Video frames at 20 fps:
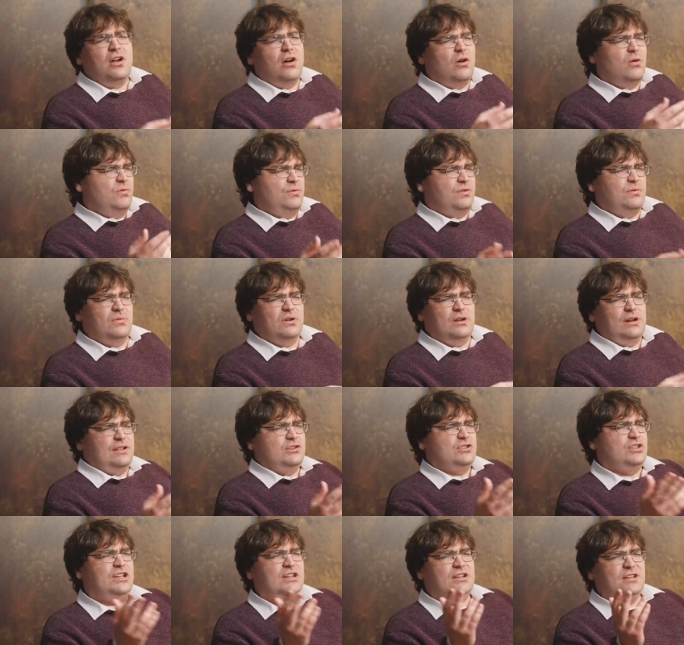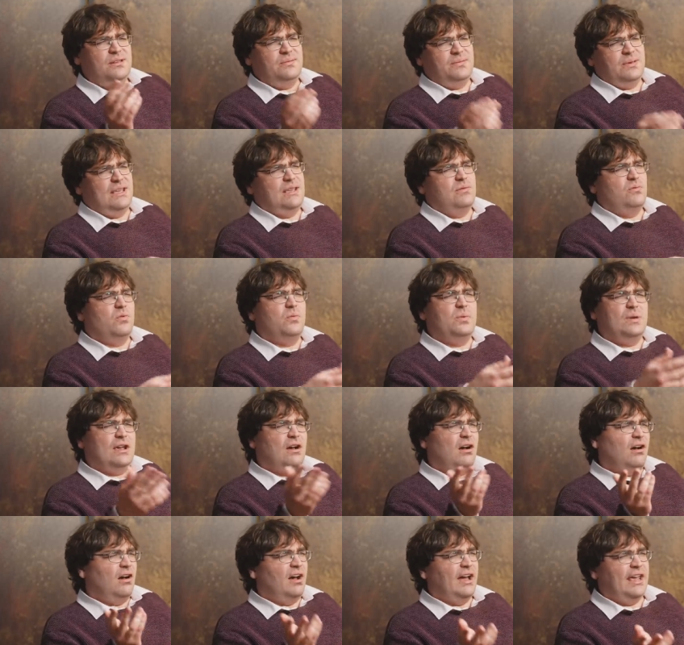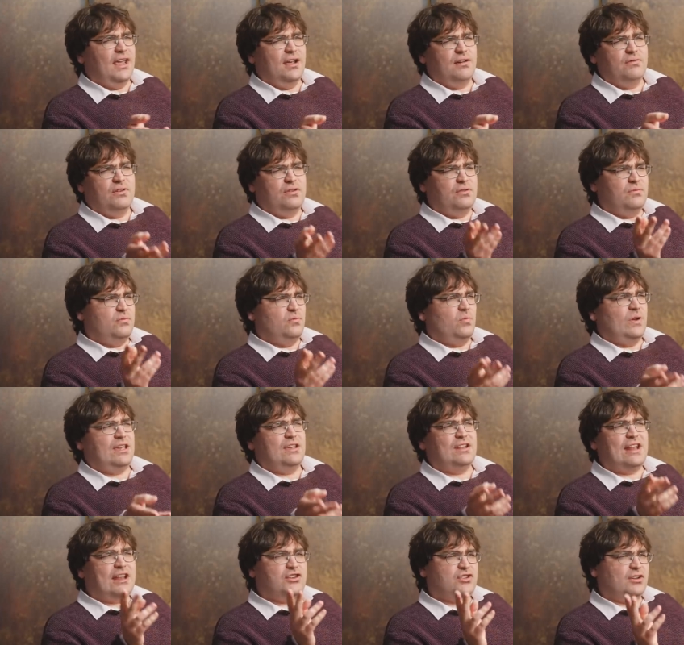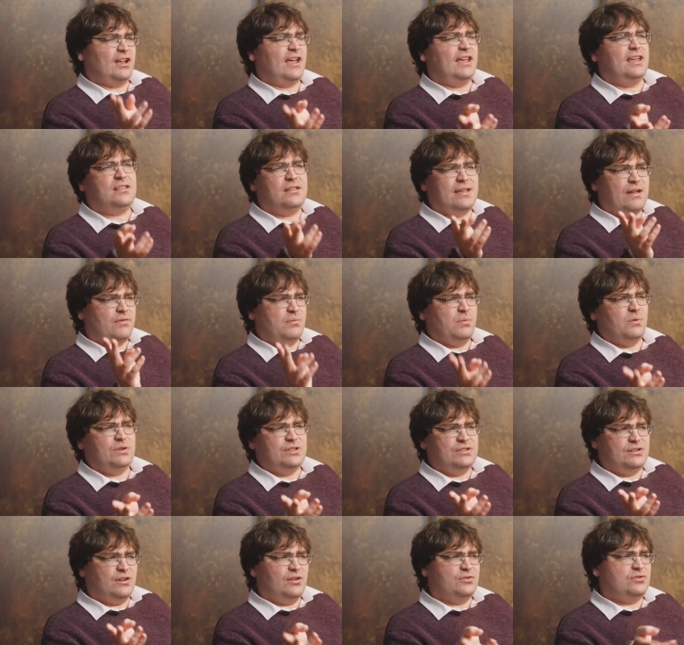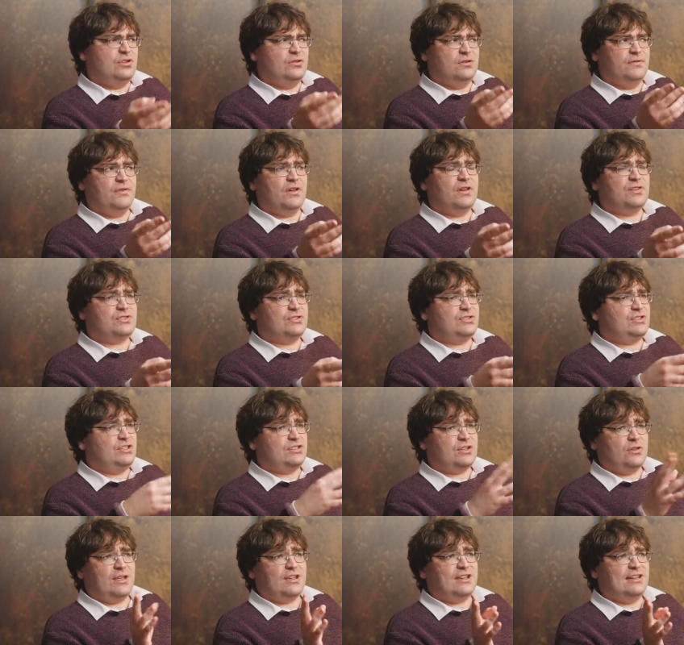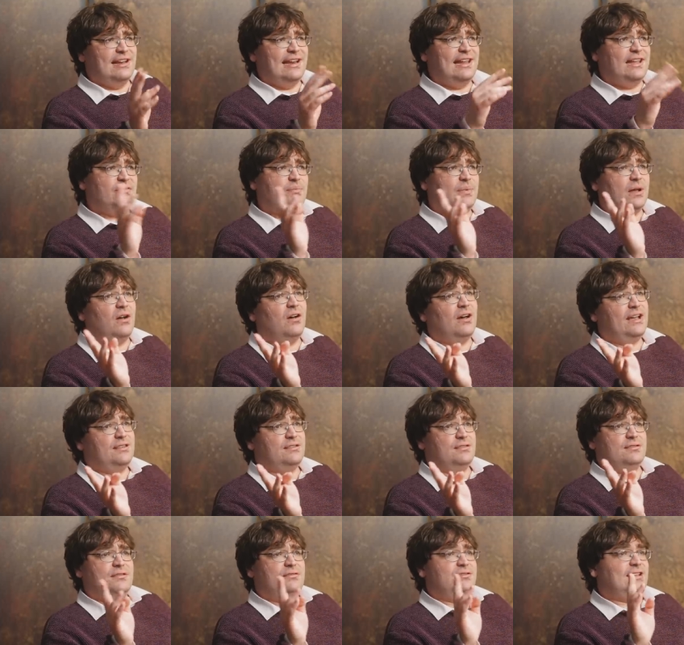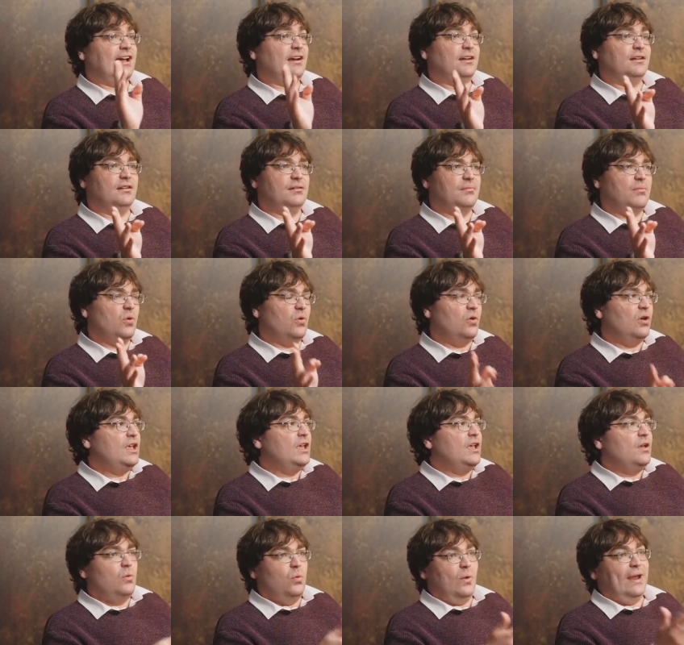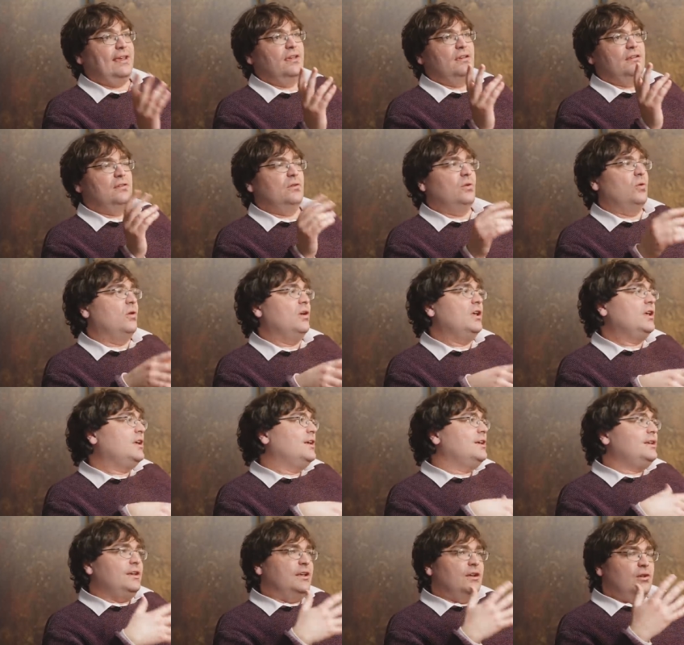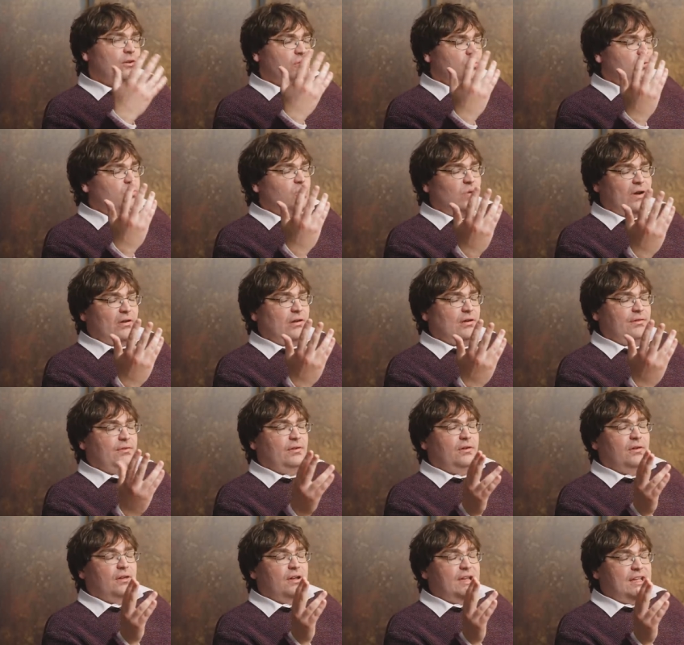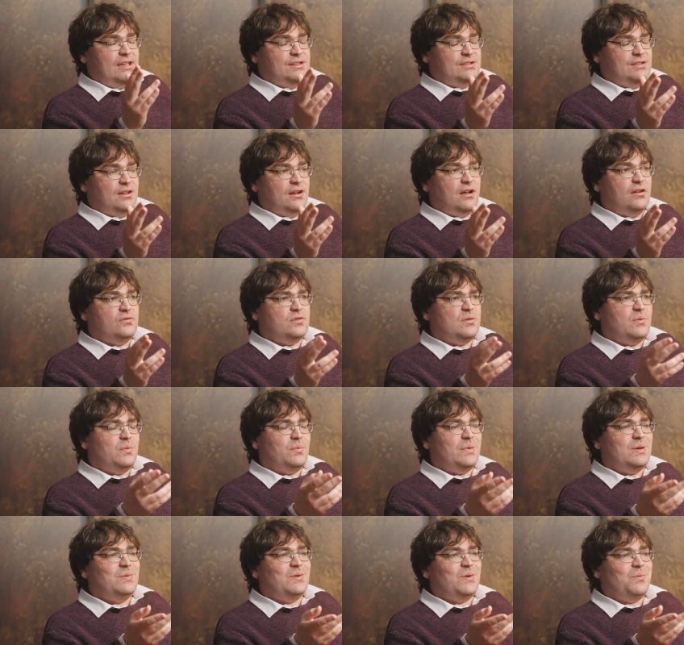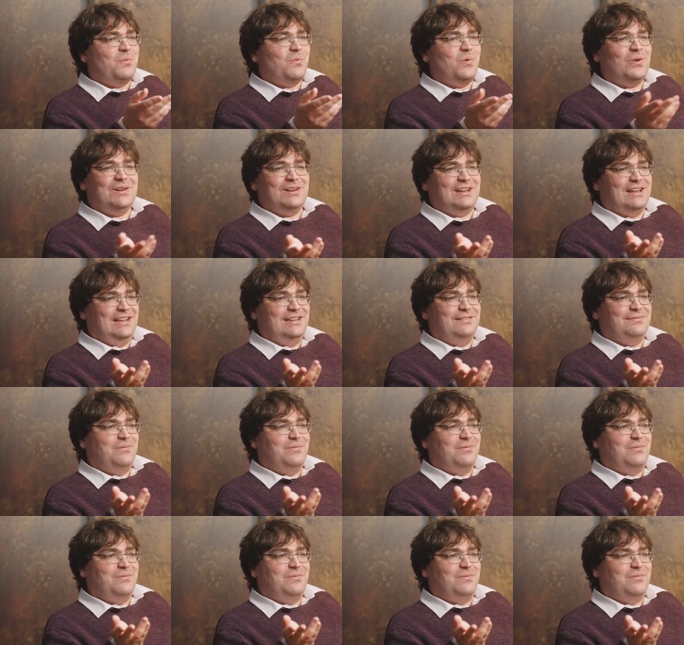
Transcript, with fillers: ultimately GDP will be higher and we can educate everybody to go to university so they can leave behind Dagenham or Wigan or, you know, wherever it is in the country. But people don't want to leave